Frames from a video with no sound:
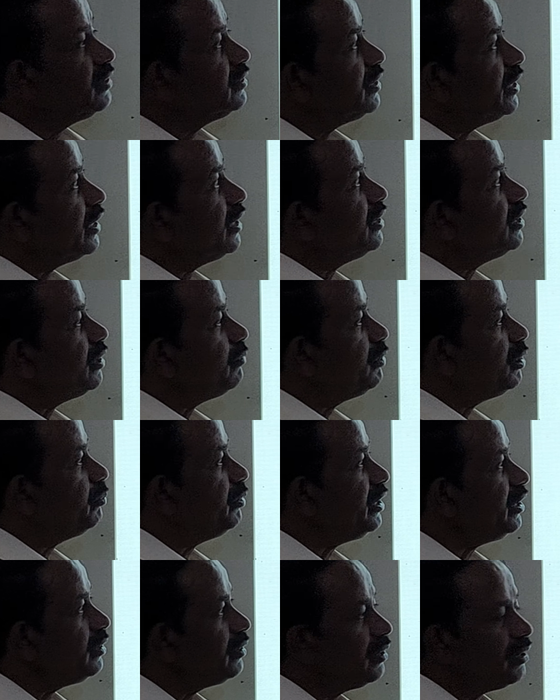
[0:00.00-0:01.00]
Second term
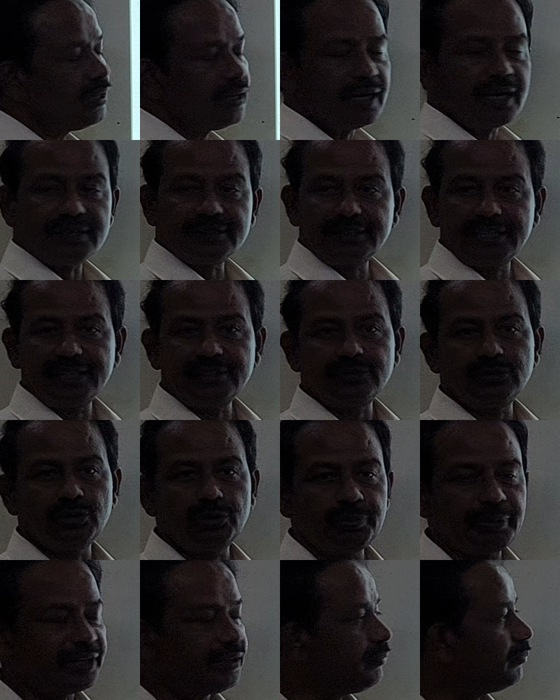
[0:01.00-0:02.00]
will be cos n
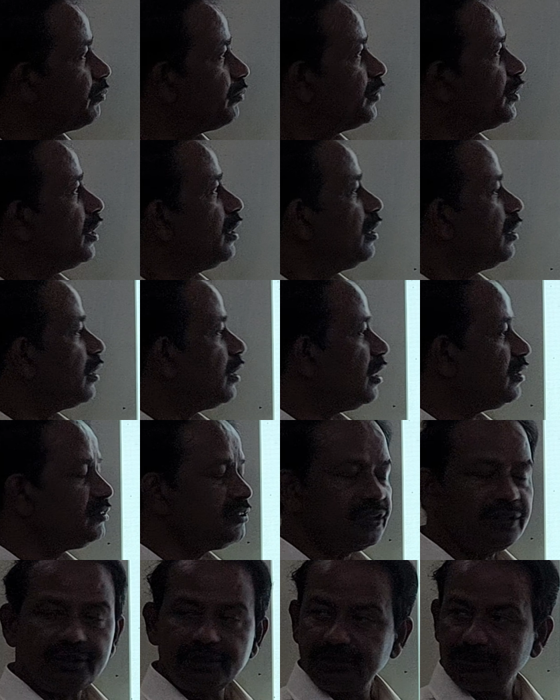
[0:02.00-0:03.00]
2 pi.
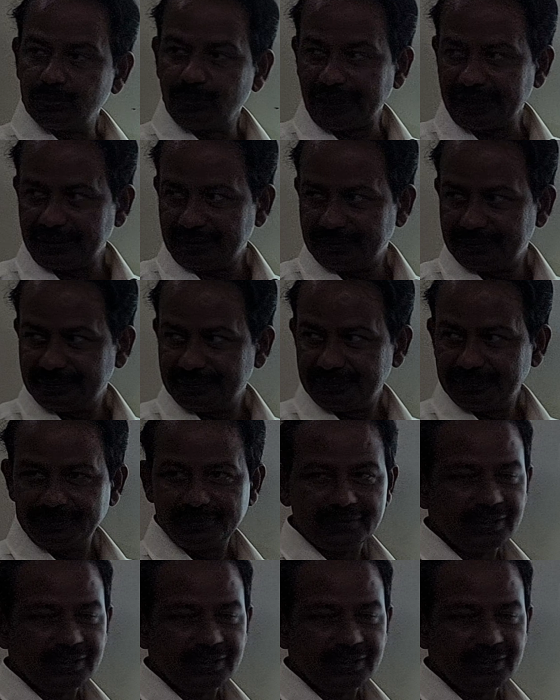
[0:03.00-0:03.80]
Cos 0 is 1.